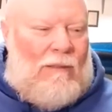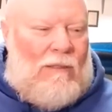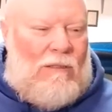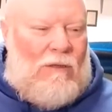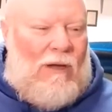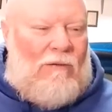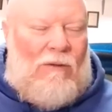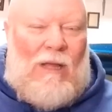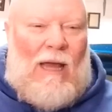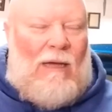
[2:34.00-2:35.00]
So
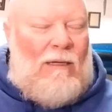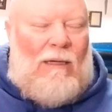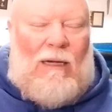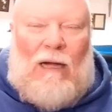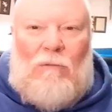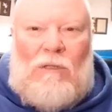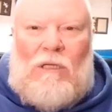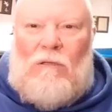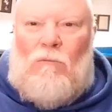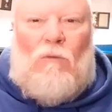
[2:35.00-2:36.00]
after that, I was
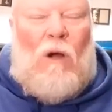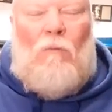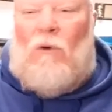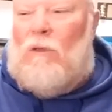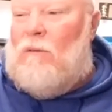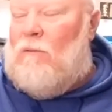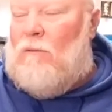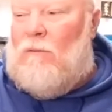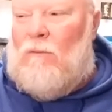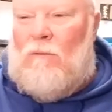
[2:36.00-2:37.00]
just rumbling
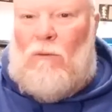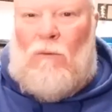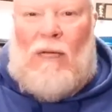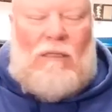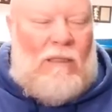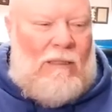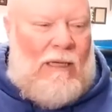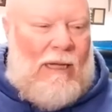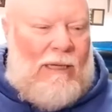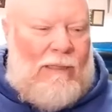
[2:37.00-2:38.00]
the rest of the
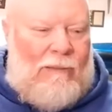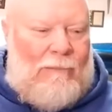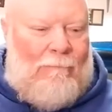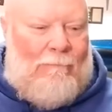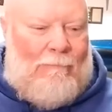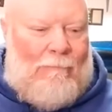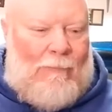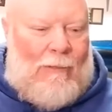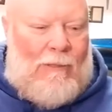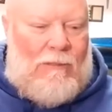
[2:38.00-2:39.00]
day.
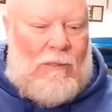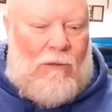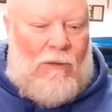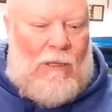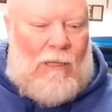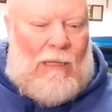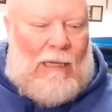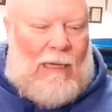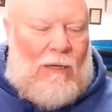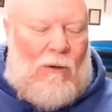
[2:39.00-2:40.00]
So
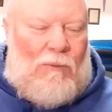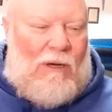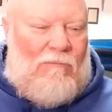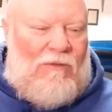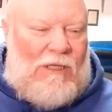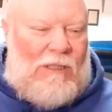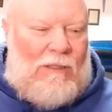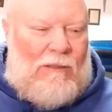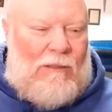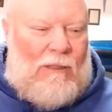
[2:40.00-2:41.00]
I go up and I'm
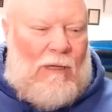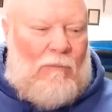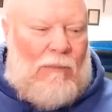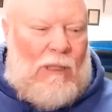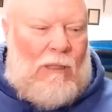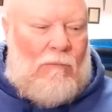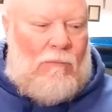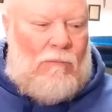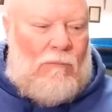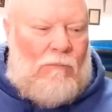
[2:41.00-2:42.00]
fishing up um,
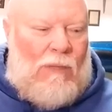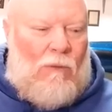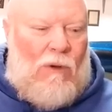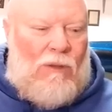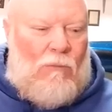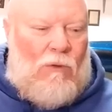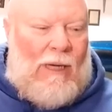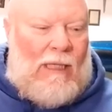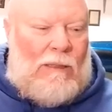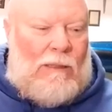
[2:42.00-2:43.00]
by one of the
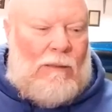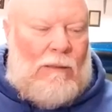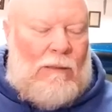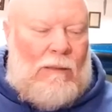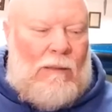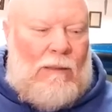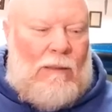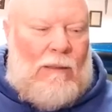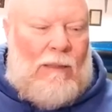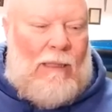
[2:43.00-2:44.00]
marinas
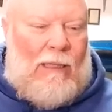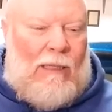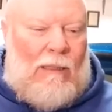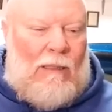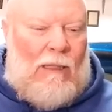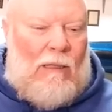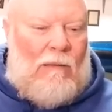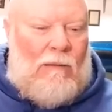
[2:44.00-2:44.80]
and uh,